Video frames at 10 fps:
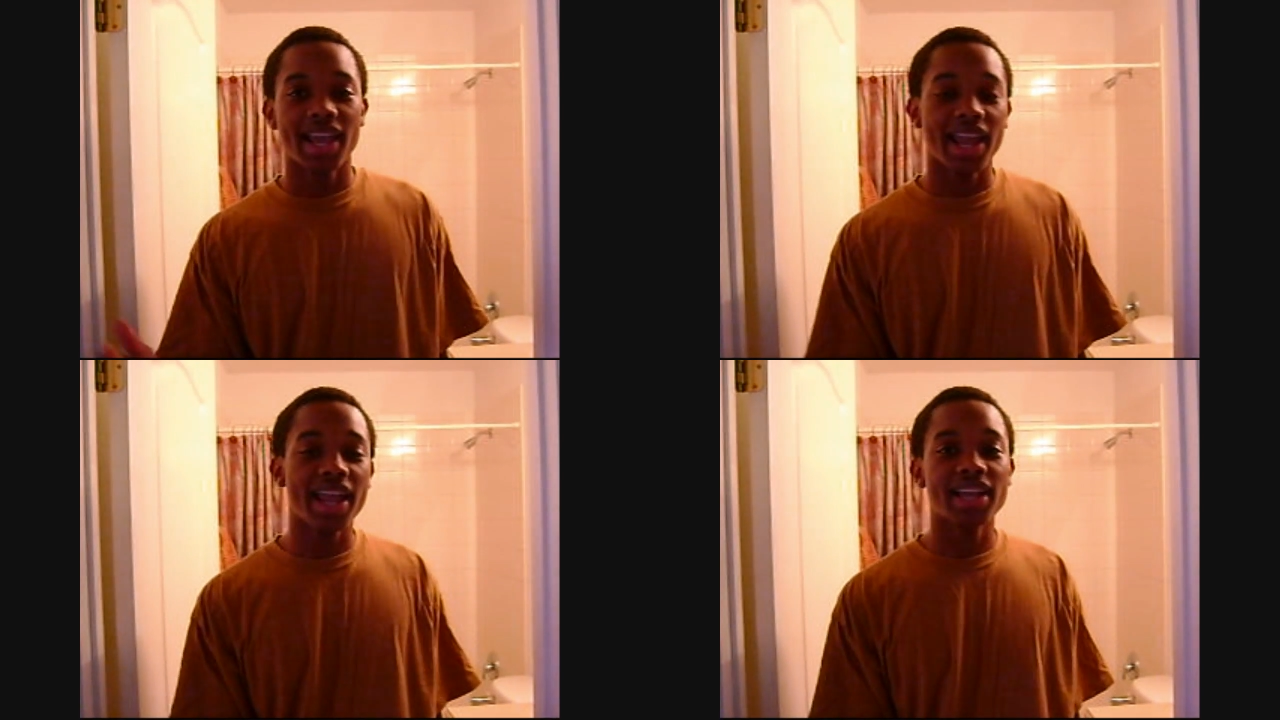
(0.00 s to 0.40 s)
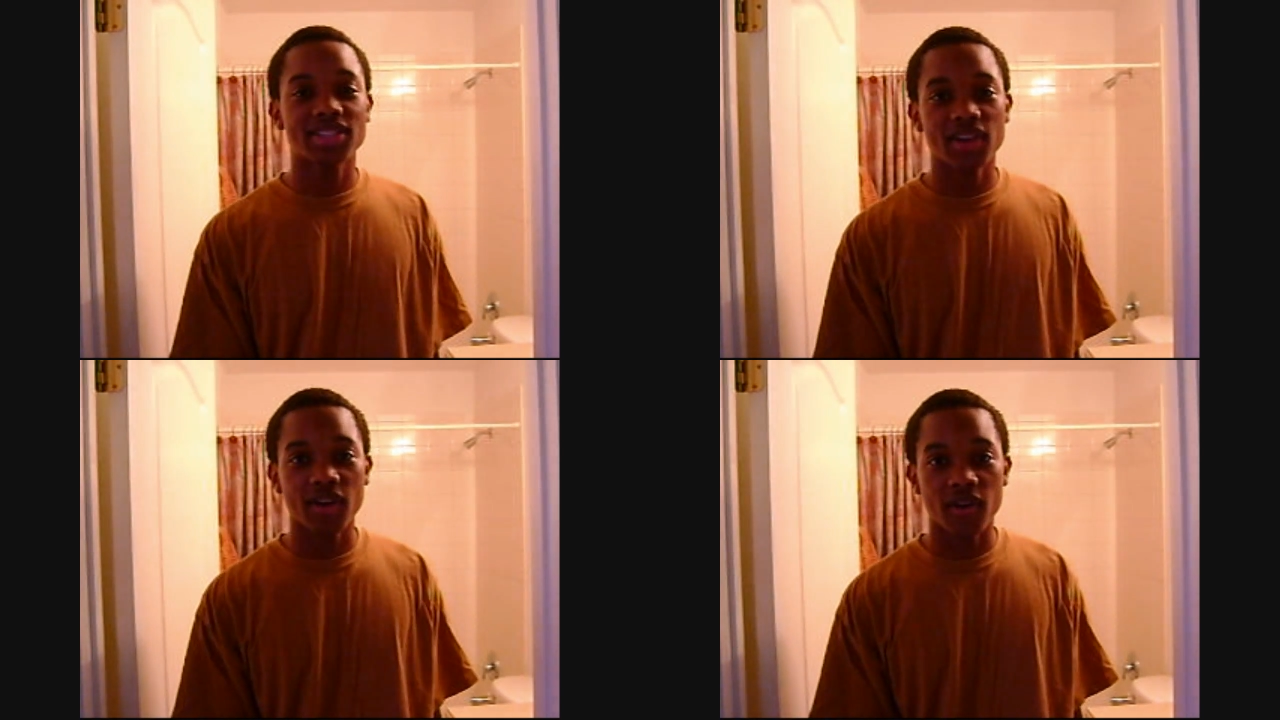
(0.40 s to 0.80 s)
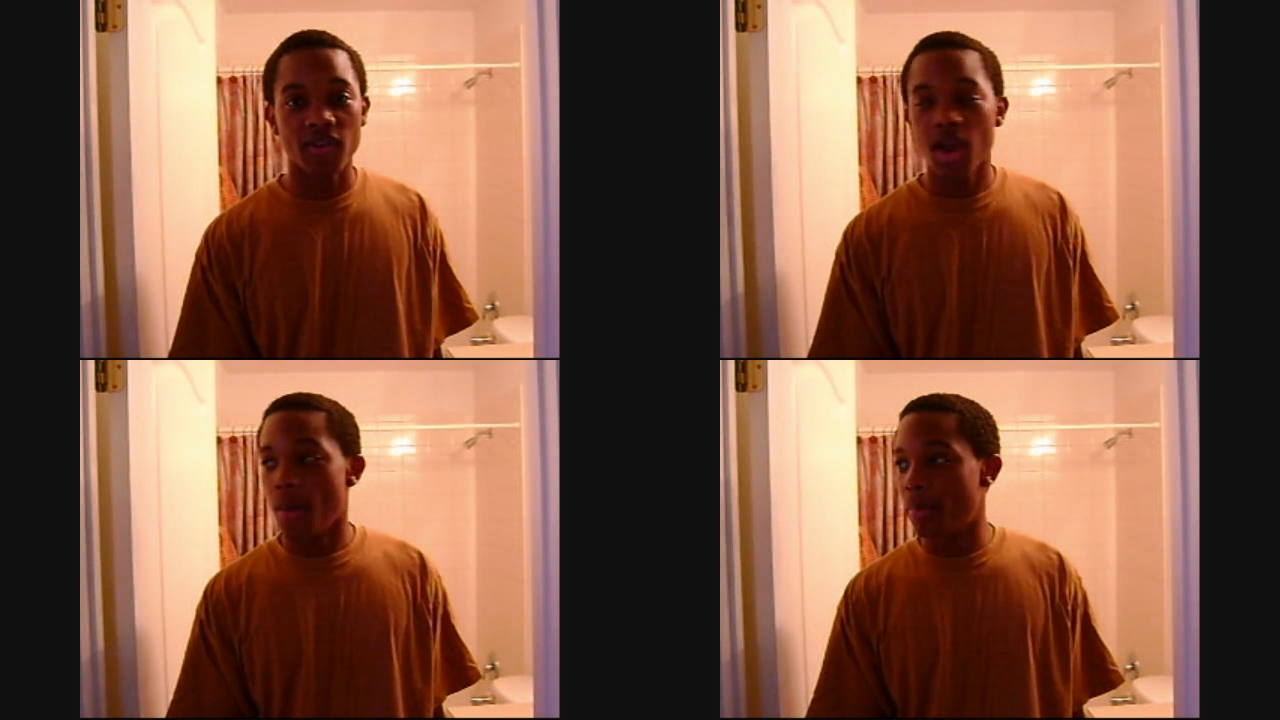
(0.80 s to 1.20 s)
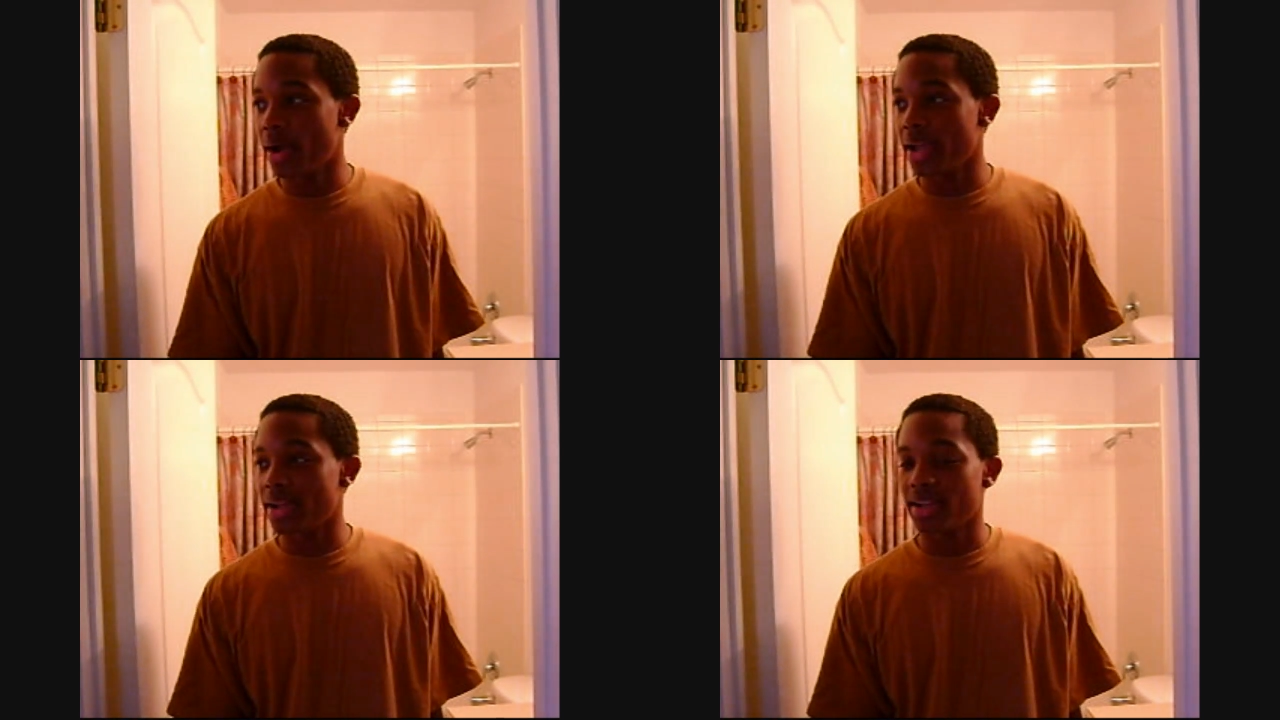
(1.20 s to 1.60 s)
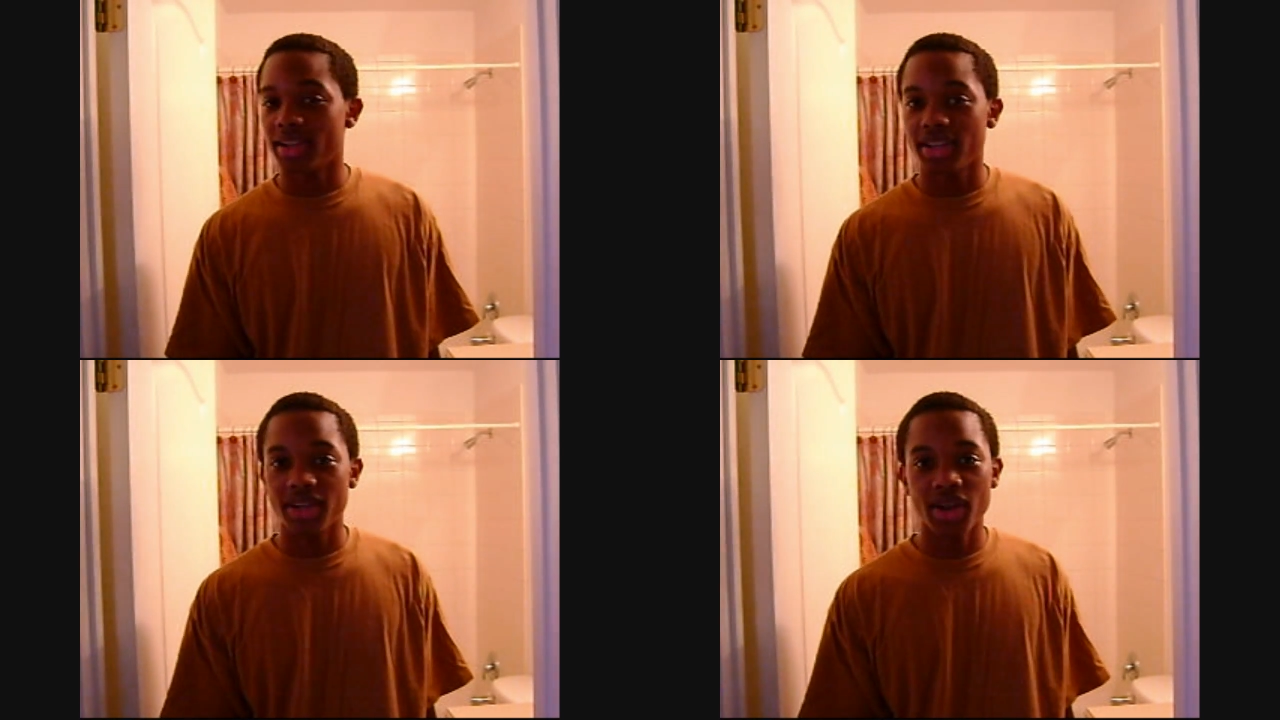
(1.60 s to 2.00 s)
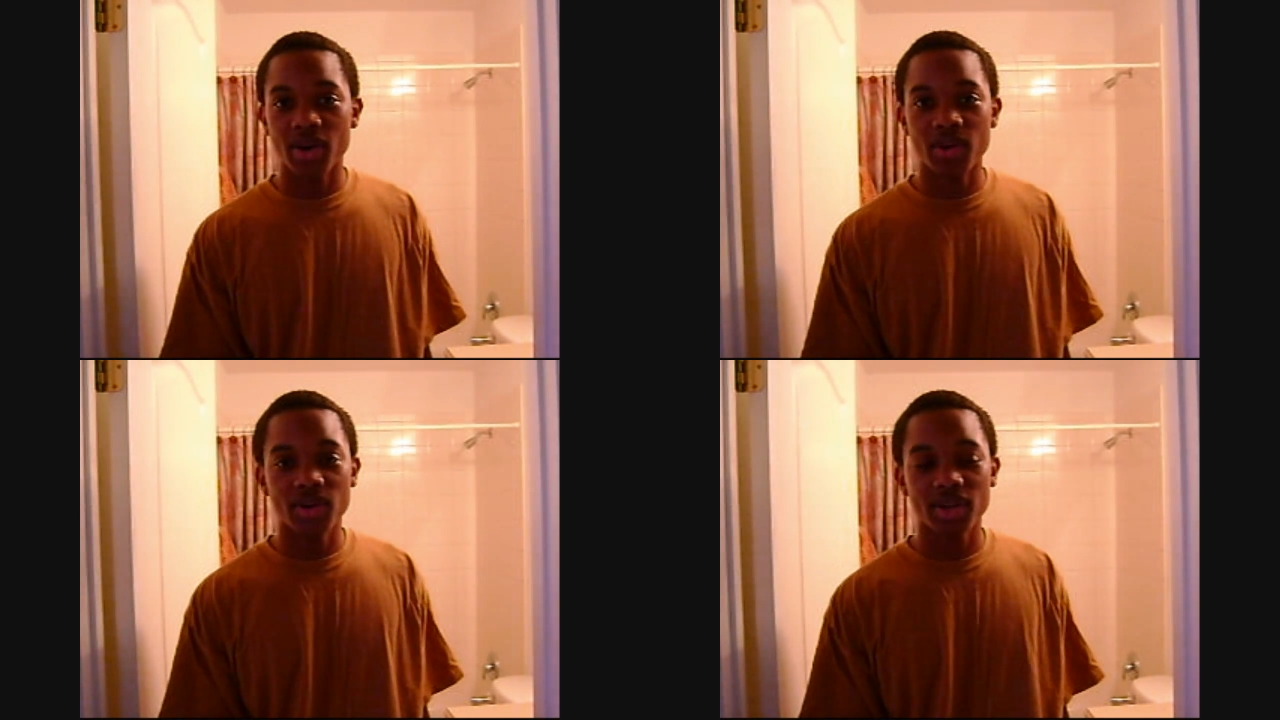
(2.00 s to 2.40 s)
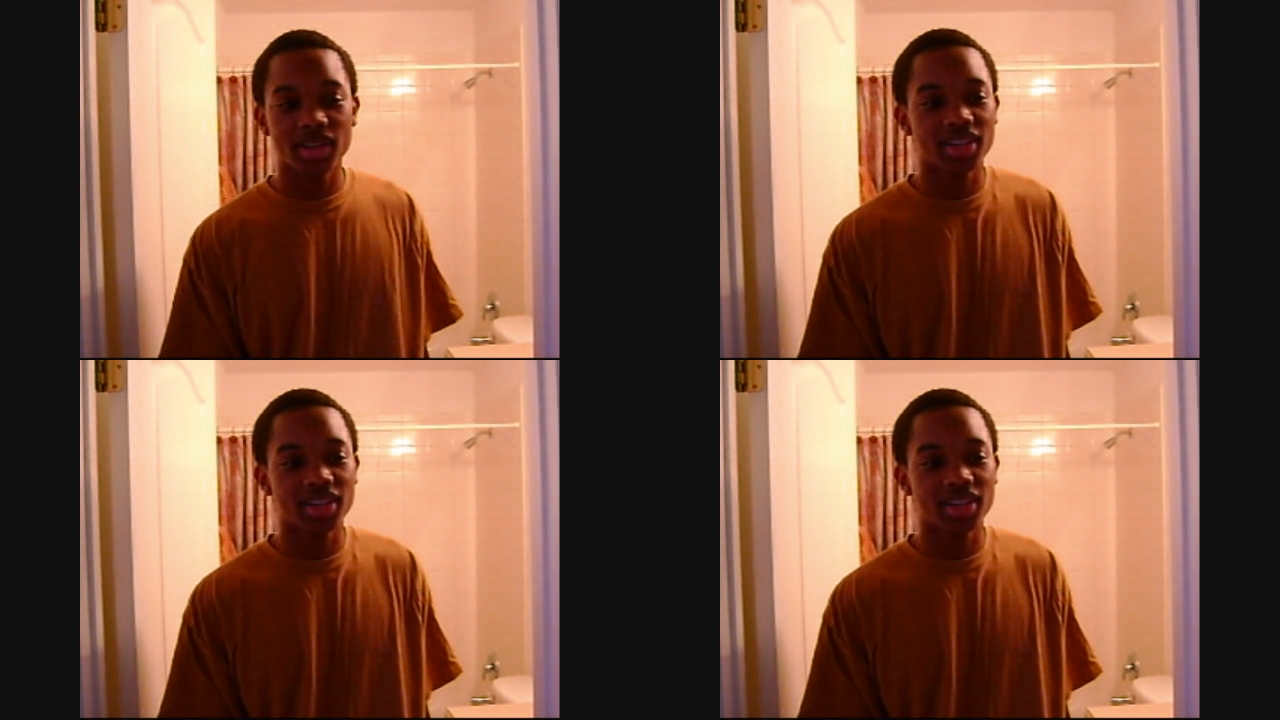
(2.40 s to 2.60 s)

and serve. But, you know,